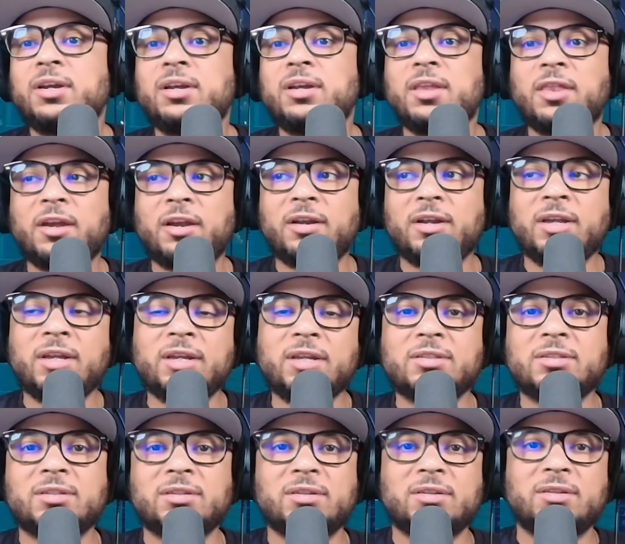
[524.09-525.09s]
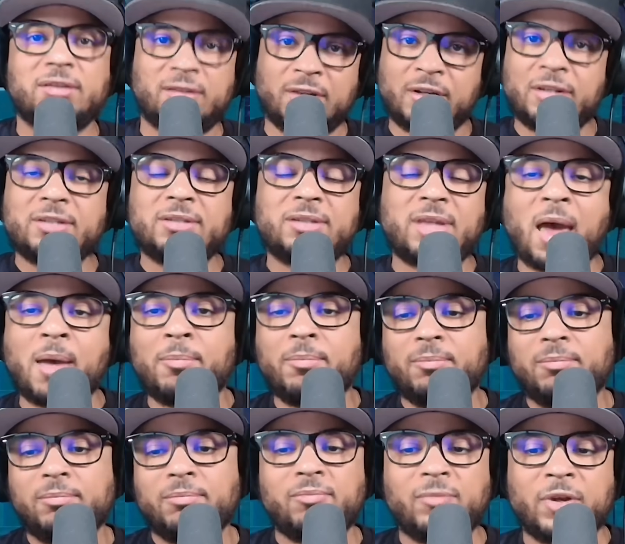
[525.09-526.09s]
there is that
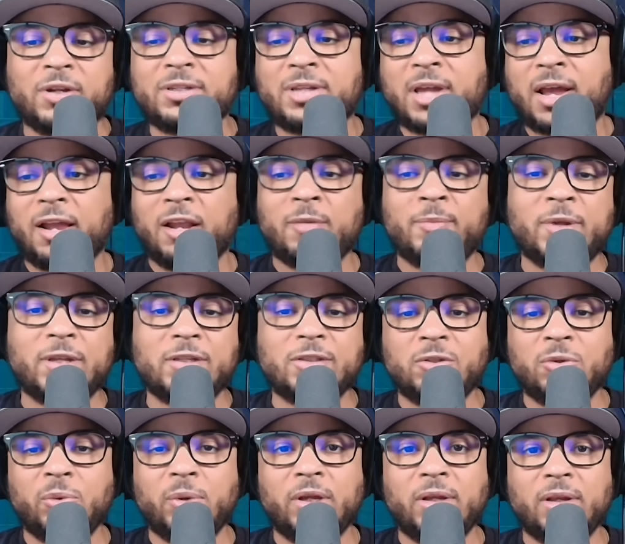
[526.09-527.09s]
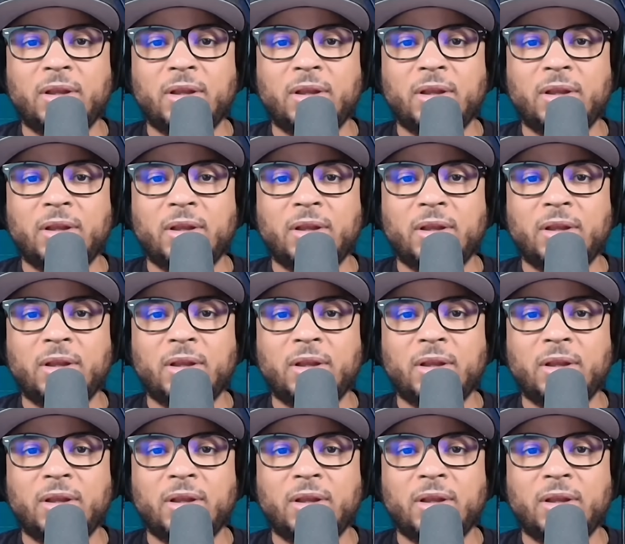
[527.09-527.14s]
element to it.